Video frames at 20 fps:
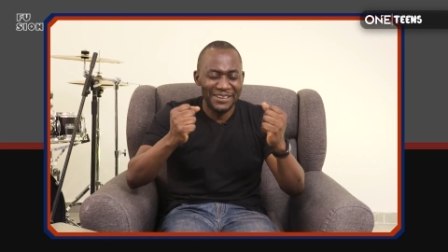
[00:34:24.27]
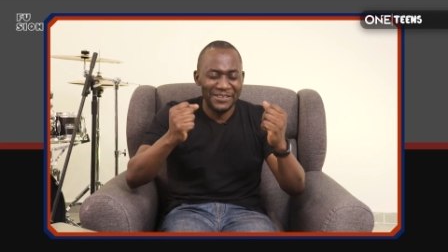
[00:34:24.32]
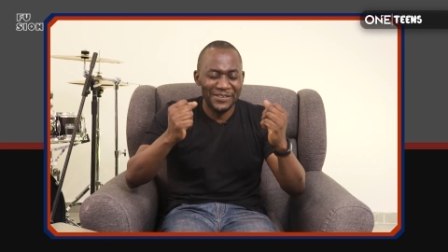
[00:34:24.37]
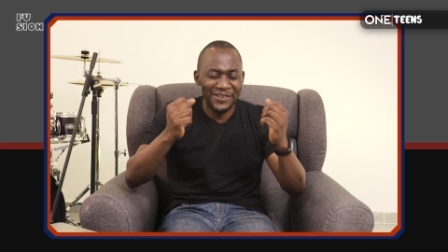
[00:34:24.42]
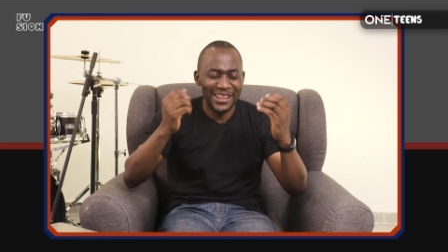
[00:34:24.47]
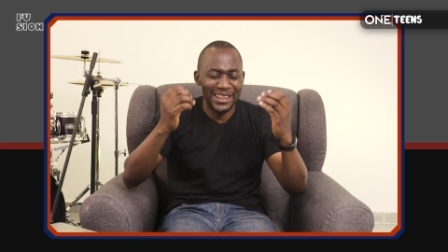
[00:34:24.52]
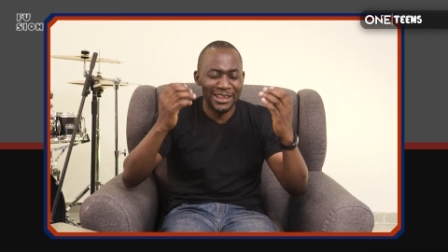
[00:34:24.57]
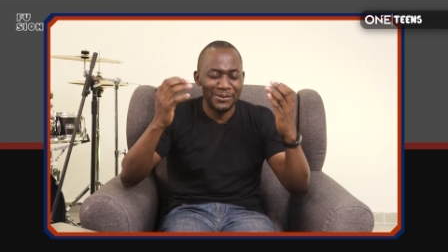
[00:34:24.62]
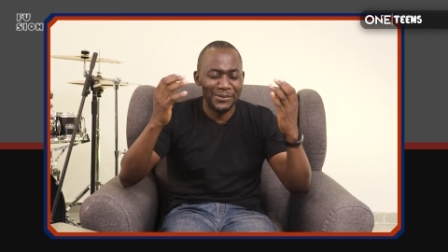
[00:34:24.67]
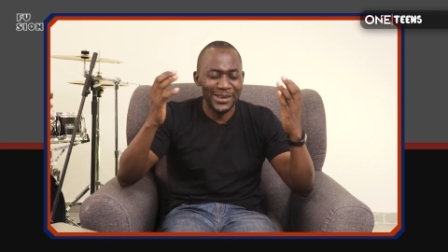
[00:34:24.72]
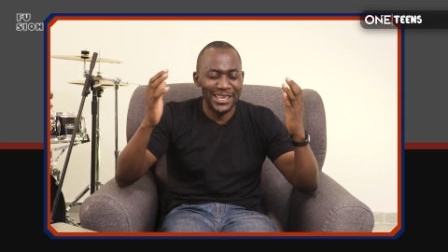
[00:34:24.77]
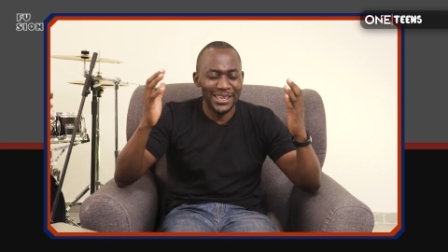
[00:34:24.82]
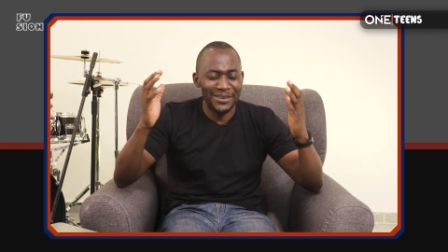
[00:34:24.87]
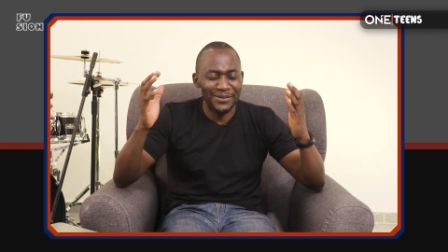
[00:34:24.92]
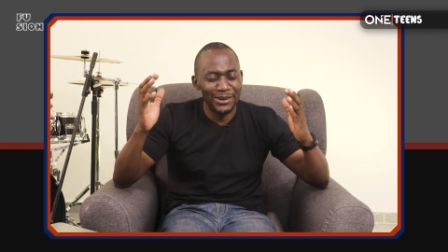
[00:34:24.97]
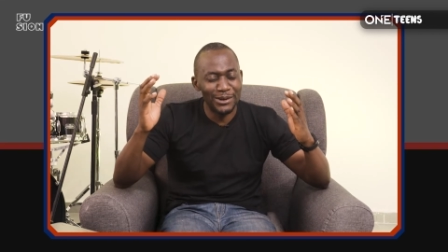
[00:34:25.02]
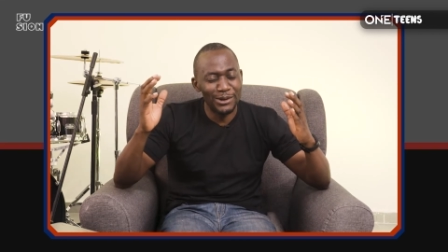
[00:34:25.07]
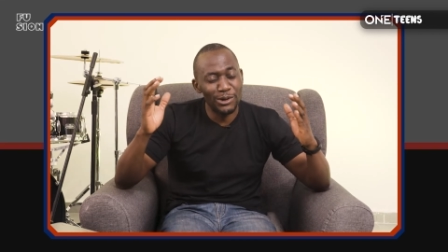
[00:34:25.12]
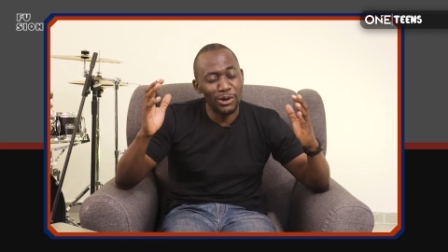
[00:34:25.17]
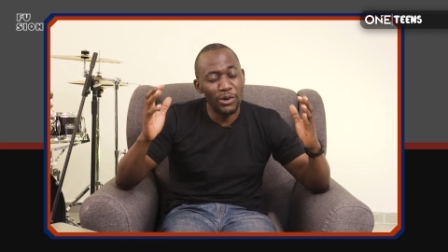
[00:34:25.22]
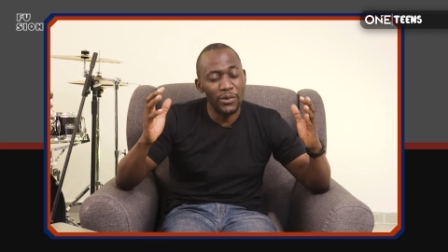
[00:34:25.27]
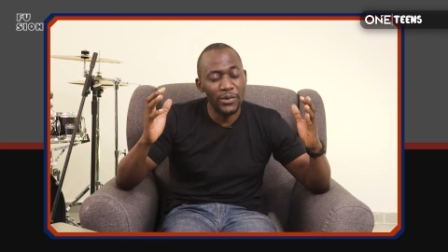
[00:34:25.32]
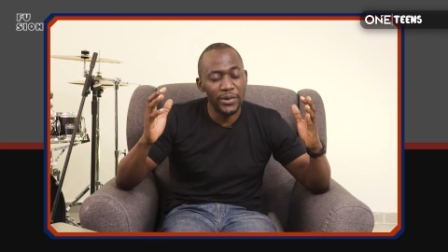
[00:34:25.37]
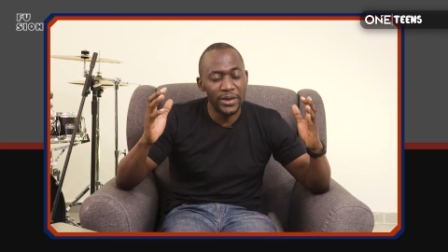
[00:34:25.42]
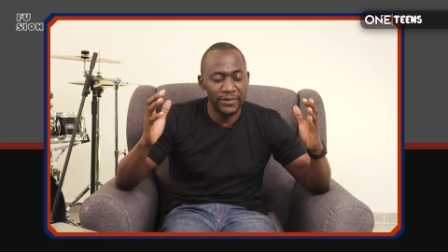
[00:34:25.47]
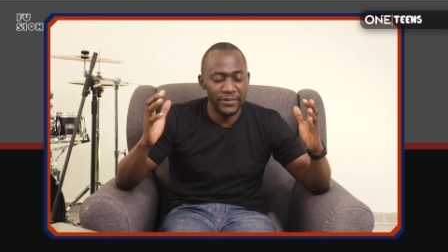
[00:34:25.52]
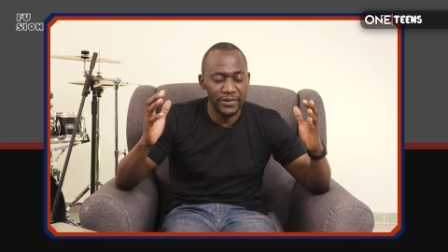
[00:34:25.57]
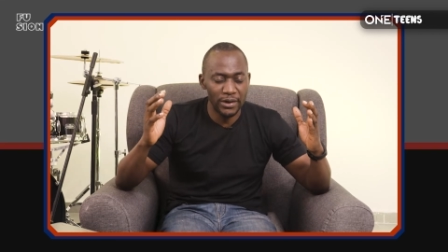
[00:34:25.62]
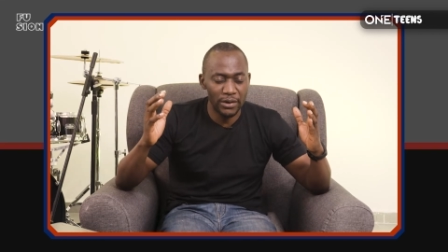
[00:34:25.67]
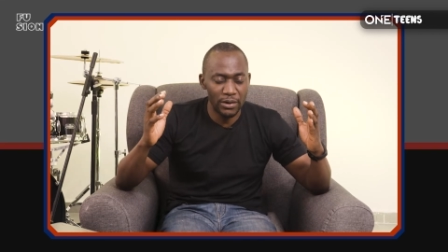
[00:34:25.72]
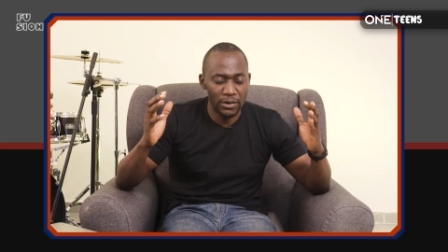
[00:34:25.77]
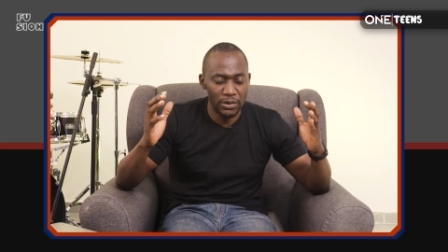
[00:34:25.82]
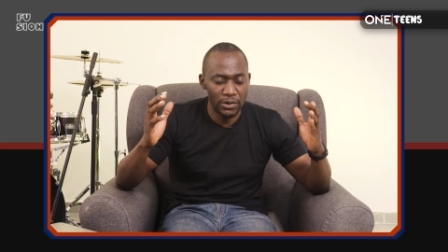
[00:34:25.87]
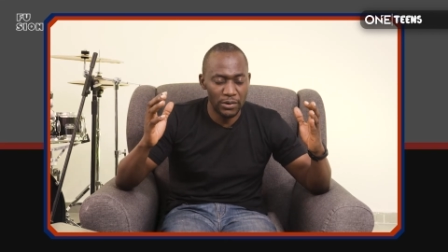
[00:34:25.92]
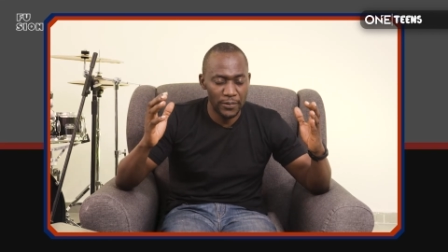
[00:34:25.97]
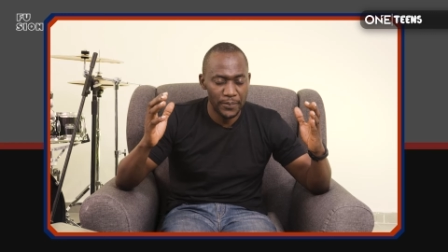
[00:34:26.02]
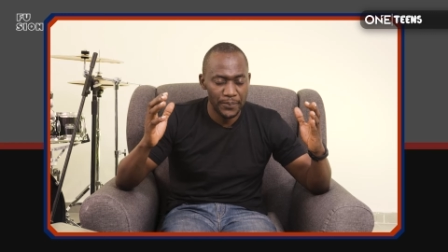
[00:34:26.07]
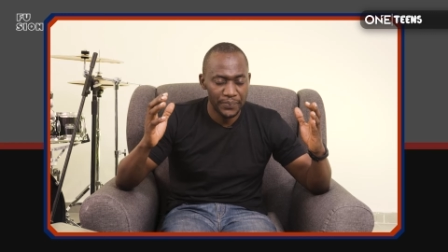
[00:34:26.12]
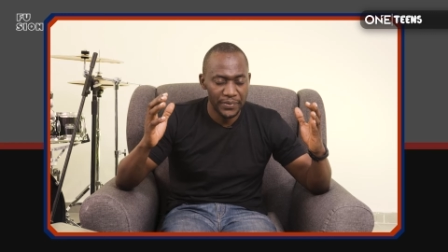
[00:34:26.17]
Father, we give you glory, we give you honor.